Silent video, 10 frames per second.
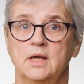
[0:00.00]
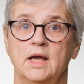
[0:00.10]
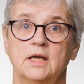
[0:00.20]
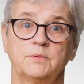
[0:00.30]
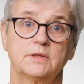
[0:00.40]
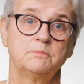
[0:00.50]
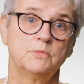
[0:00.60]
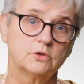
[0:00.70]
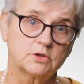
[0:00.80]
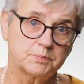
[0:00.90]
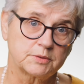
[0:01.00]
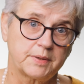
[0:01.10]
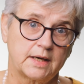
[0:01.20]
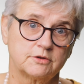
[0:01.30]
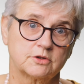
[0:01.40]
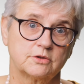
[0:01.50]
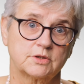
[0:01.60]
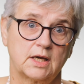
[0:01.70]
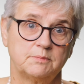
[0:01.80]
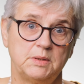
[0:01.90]
and whether multiple
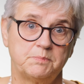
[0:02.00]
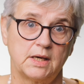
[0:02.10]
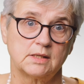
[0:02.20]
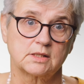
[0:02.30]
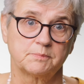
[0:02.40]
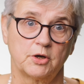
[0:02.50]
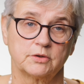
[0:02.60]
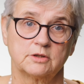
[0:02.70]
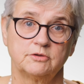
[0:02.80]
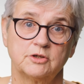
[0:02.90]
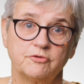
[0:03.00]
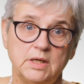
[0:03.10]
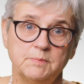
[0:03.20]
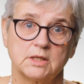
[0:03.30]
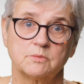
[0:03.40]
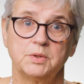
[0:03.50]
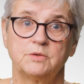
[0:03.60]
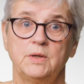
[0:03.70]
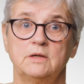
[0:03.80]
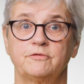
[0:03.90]
parenthood can be based upon an agreement
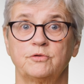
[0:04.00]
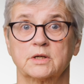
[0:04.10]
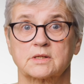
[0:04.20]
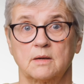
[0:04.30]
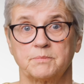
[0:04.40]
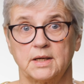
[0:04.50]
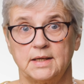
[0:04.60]
between, for example,